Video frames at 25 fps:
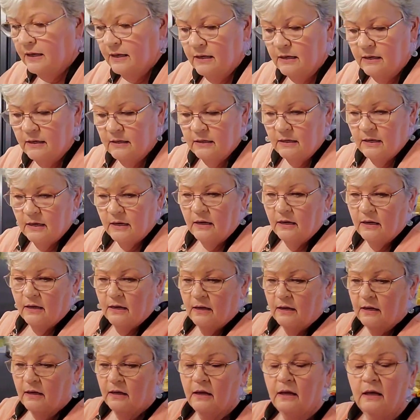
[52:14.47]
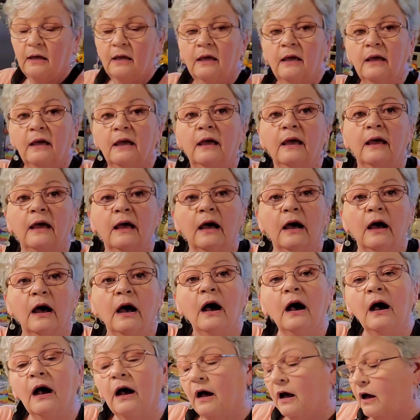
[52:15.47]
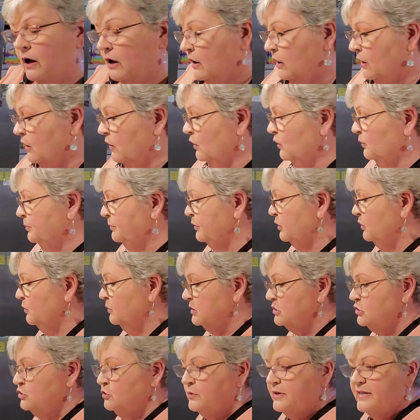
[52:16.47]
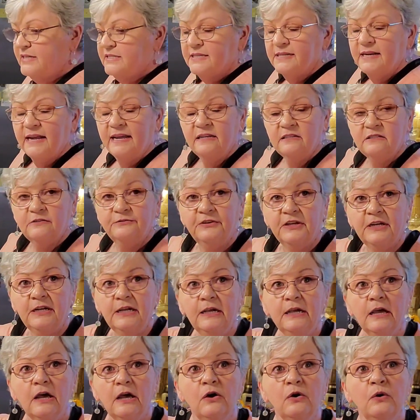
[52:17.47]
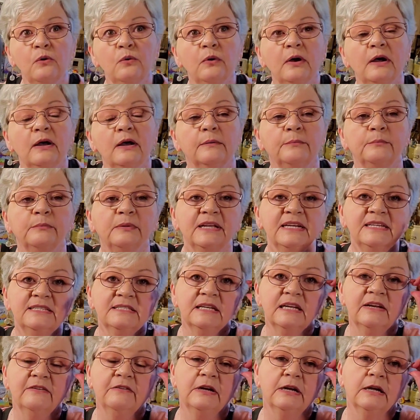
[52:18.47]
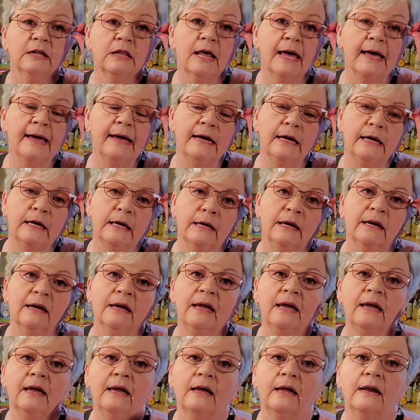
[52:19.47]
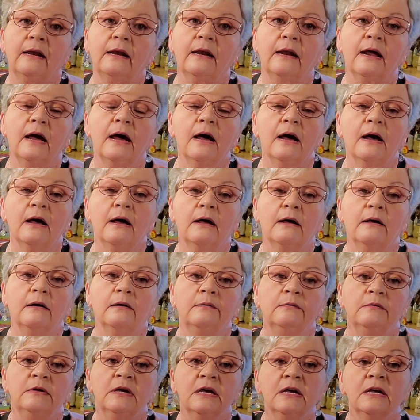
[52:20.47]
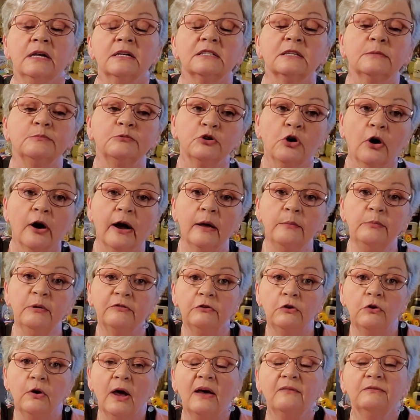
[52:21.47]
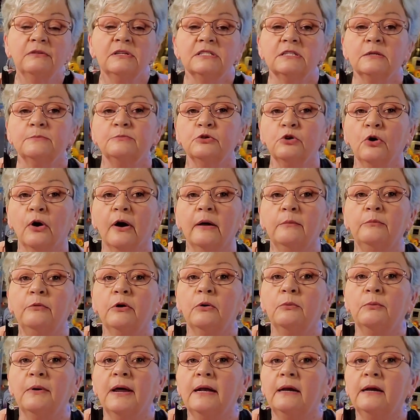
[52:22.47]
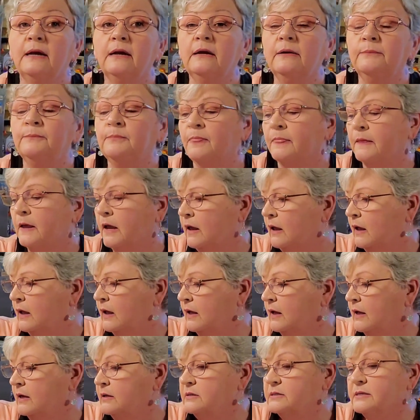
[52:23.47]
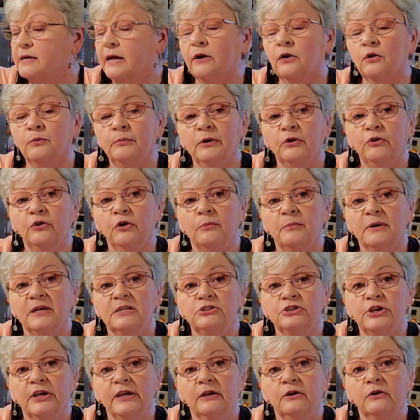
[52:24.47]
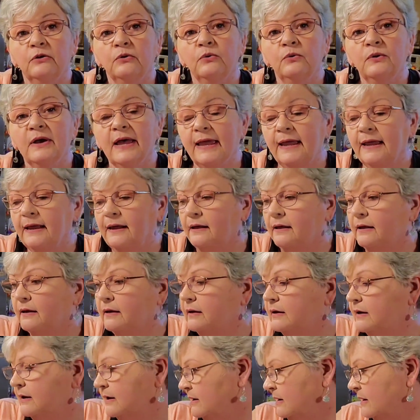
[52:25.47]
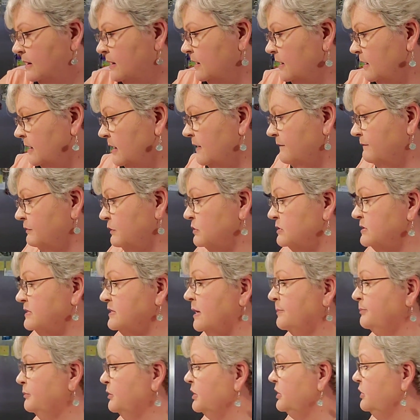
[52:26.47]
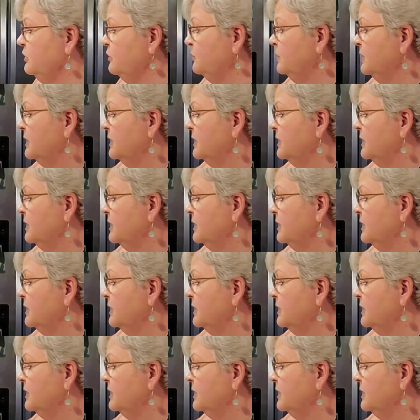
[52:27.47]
frosting, but I just keep it the way it is. So thank you all once again for watching me, and I do enjoy doing this, and I do love cooking